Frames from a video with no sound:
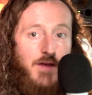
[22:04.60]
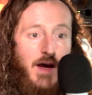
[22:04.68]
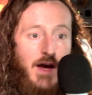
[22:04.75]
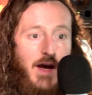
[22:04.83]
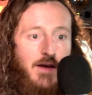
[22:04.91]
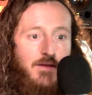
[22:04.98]

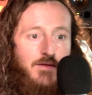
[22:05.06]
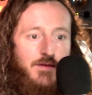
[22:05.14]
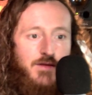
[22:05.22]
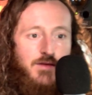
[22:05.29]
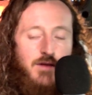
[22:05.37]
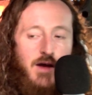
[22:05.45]
and
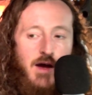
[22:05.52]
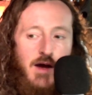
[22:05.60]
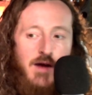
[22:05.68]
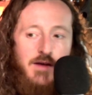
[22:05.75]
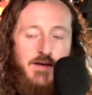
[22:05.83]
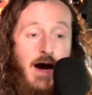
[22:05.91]

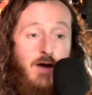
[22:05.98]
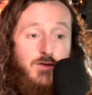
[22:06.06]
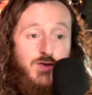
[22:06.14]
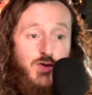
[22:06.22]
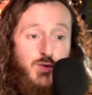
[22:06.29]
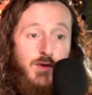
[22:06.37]
down
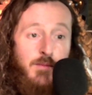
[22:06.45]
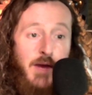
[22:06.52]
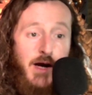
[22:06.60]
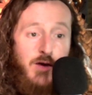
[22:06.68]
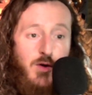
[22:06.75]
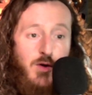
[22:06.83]
to the
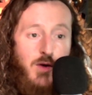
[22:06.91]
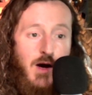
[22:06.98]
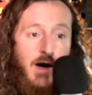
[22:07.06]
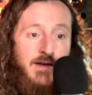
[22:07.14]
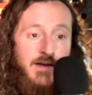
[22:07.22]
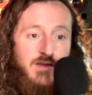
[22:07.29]

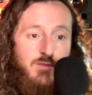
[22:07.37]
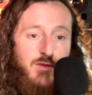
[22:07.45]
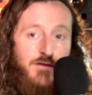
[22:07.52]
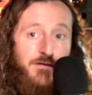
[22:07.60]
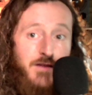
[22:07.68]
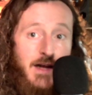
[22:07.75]
microcosm
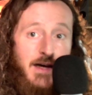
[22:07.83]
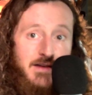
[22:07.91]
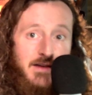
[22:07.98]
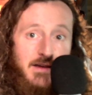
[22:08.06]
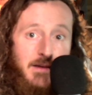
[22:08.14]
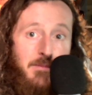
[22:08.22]

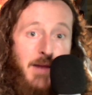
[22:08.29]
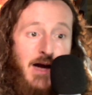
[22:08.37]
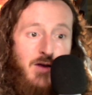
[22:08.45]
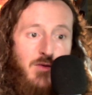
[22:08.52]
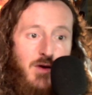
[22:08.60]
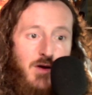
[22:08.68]
reflecting the
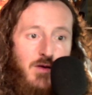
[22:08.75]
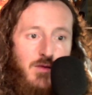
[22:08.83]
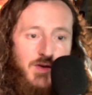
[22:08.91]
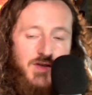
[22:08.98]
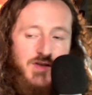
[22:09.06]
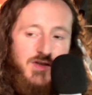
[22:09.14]
macro,
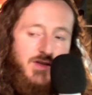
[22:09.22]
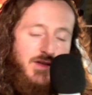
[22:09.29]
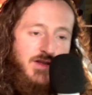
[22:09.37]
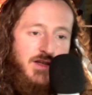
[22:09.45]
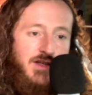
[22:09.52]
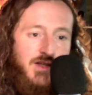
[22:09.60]
which is
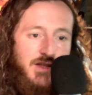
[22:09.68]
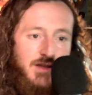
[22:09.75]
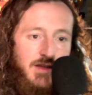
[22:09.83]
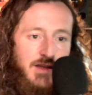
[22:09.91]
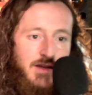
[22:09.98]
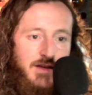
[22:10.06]

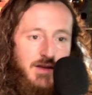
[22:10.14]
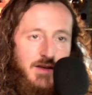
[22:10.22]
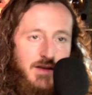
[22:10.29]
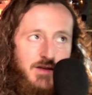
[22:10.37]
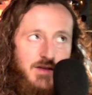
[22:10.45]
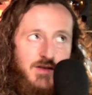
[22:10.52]
essentially
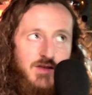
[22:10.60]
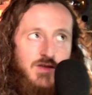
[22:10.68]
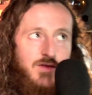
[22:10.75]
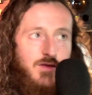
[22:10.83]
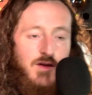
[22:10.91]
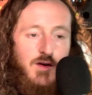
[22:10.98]
the
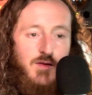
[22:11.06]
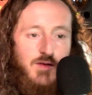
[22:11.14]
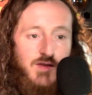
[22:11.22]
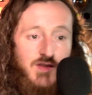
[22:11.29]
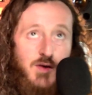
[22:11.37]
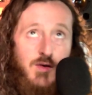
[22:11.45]

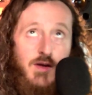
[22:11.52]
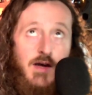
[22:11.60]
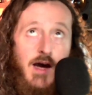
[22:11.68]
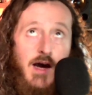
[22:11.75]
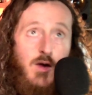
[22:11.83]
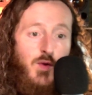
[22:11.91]

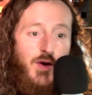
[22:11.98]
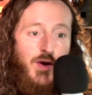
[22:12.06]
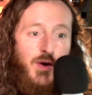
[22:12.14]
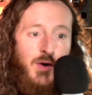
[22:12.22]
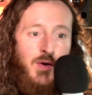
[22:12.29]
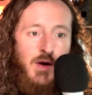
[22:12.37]
zodiac
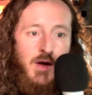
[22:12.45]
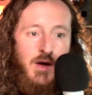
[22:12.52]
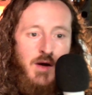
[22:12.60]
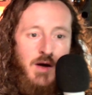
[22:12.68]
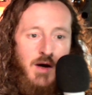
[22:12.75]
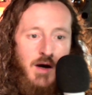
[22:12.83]
wheel.
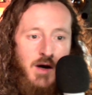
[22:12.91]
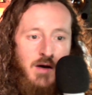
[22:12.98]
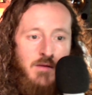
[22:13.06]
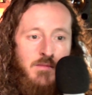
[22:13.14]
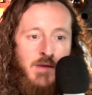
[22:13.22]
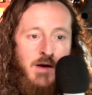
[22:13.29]

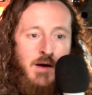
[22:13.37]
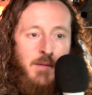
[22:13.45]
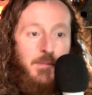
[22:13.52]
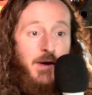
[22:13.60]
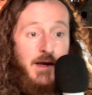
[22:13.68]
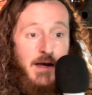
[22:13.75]

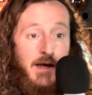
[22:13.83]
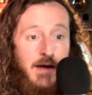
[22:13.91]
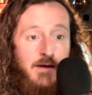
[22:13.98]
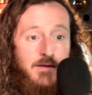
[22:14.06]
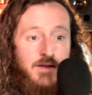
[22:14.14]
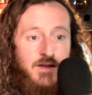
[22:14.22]
But
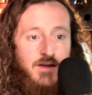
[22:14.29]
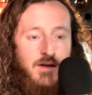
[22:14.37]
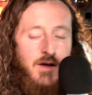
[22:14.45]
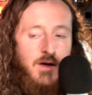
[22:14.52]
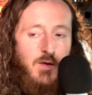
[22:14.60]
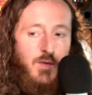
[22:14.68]
again,
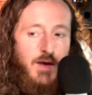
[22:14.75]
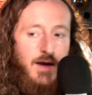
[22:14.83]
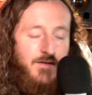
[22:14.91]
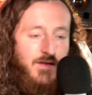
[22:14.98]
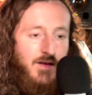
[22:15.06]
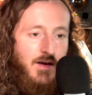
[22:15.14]
we
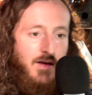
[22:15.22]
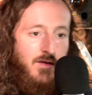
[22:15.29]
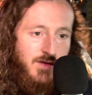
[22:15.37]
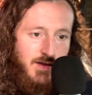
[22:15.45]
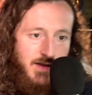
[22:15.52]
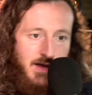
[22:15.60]
have to
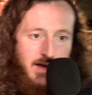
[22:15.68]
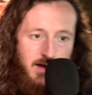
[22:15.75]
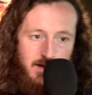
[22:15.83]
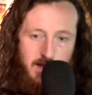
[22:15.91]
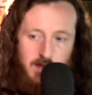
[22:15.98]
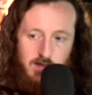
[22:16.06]

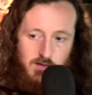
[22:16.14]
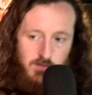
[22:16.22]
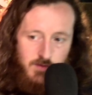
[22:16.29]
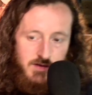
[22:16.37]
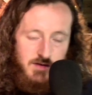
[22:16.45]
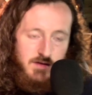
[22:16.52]
understand that
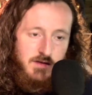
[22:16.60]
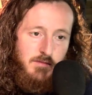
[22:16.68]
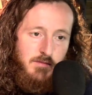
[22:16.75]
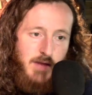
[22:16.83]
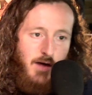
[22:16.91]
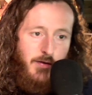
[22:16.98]
this is
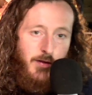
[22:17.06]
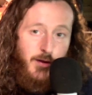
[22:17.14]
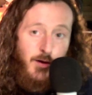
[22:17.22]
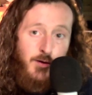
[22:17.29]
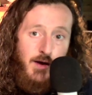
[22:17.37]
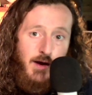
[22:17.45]
about
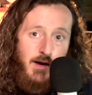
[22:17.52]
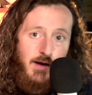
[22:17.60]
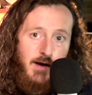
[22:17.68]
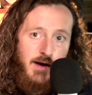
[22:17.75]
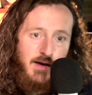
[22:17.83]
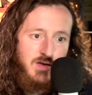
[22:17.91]
learning
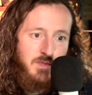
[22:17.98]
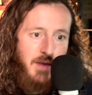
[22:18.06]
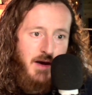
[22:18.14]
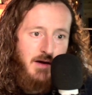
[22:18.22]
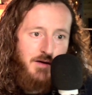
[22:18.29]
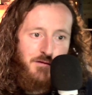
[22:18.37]
and
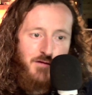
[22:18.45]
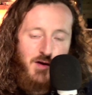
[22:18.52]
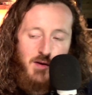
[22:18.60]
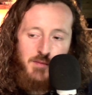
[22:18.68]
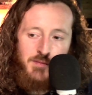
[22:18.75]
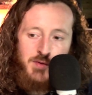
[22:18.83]
expanding
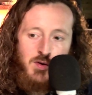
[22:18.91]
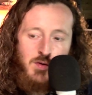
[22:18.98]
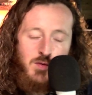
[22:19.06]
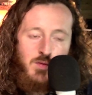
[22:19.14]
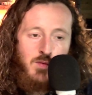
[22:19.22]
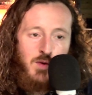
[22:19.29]
from. You
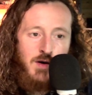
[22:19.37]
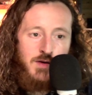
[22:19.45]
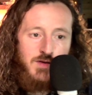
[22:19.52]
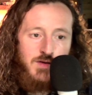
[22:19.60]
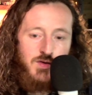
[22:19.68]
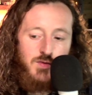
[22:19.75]
don't
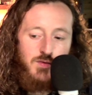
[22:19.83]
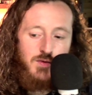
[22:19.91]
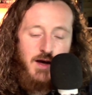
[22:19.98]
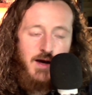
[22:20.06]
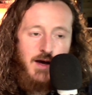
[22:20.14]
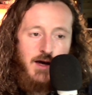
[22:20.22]
want to
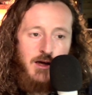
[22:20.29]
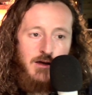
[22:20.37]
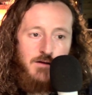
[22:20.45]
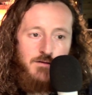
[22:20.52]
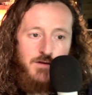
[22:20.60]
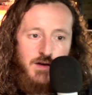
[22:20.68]
let
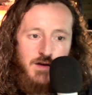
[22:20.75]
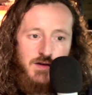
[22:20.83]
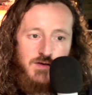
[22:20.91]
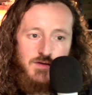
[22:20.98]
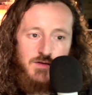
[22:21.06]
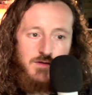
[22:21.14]
any of
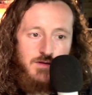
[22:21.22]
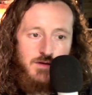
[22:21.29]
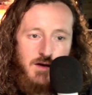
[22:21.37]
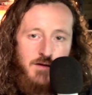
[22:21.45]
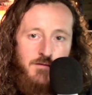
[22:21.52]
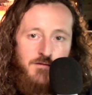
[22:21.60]
these
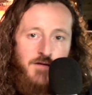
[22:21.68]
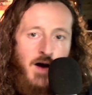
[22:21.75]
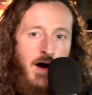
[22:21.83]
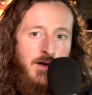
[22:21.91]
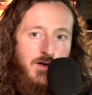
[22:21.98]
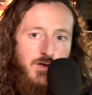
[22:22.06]

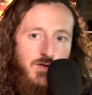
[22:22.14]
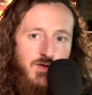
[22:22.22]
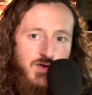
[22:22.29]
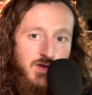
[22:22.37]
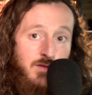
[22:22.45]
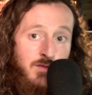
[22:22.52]
confine you
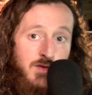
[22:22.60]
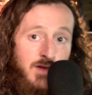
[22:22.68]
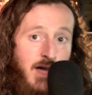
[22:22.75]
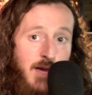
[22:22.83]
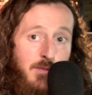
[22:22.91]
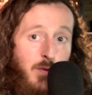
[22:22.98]
to some
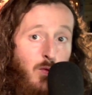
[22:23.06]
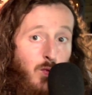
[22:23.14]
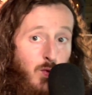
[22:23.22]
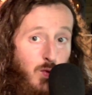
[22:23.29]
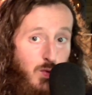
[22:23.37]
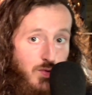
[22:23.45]
type of
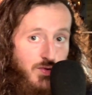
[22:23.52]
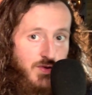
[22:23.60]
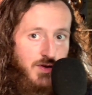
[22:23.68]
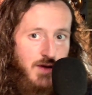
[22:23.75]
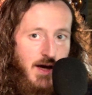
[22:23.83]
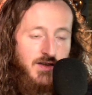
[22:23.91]

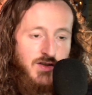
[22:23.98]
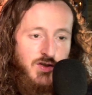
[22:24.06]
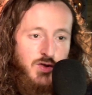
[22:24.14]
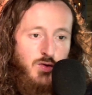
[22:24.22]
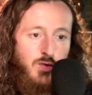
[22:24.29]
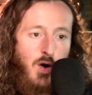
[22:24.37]
rules as
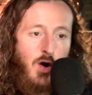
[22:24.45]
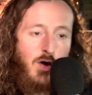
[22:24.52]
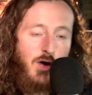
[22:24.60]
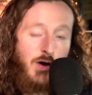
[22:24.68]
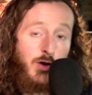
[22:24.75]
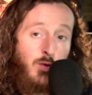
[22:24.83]
you
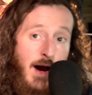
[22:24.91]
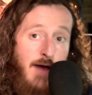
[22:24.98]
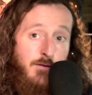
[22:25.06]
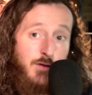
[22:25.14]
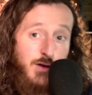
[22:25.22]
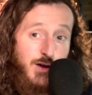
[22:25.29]
are
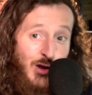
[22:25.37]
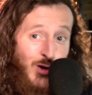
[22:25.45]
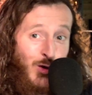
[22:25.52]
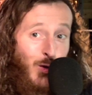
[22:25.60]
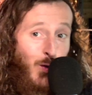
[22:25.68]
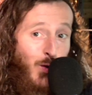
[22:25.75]
unraveling
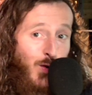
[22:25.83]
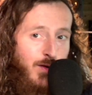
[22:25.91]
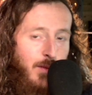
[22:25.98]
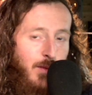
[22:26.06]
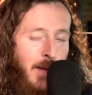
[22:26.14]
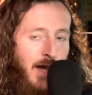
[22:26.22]
your
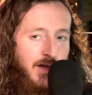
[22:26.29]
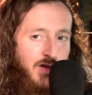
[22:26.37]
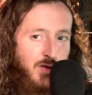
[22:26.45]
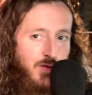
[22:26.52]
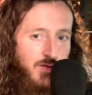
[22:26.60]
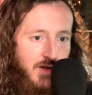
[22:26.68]

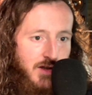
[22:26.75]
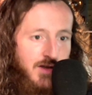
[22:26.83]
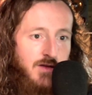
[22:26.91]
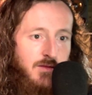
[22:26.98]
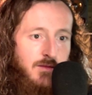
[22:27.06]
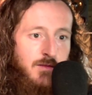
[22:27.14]
magical
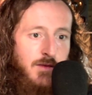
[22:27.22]
system.